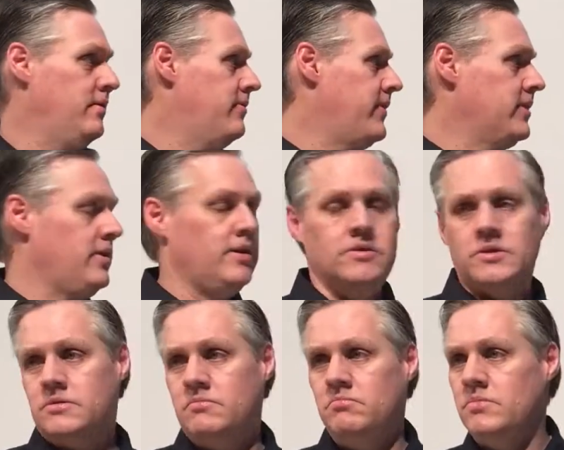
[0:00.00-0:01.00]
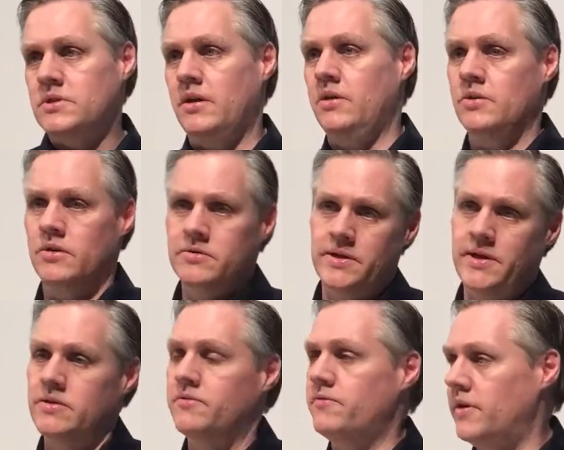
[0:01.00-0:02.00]
the fact that you can just sell the
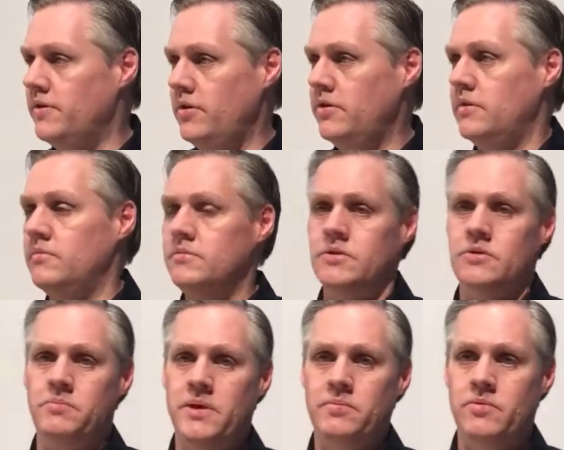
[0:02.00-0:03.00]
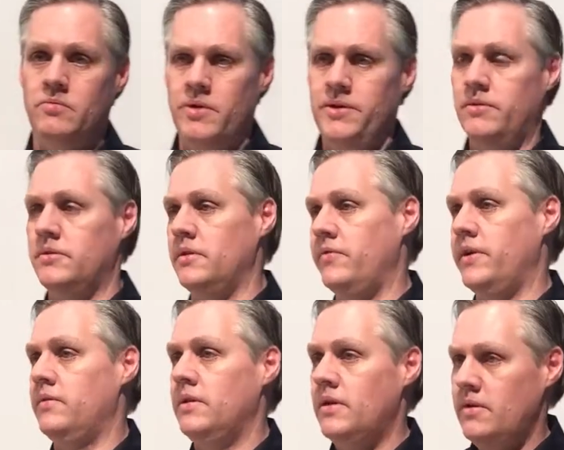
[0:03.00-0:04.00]
content out the front of the unit to people when they're at the
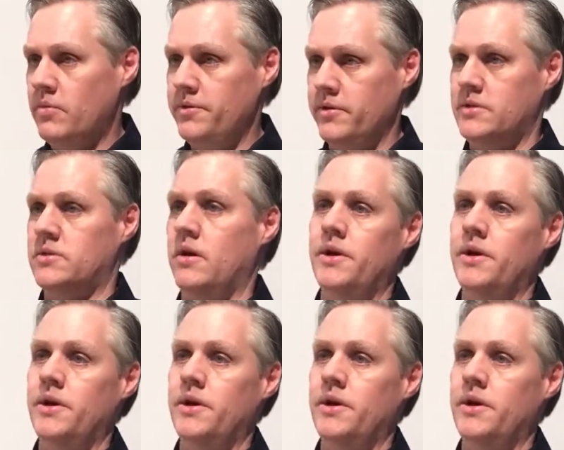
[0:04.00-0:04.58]
event, when they're